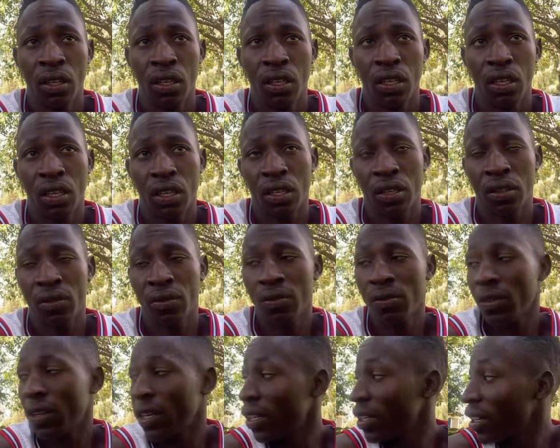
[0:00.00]
Yeah,
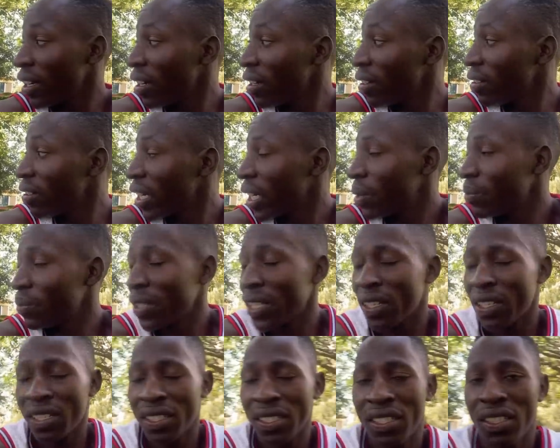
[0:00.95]
right now I'm
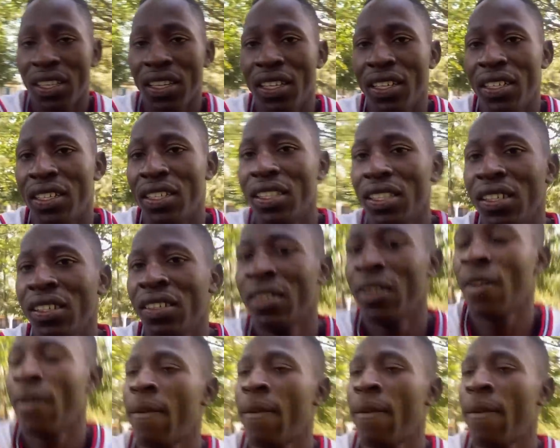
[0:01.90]
just chilling here.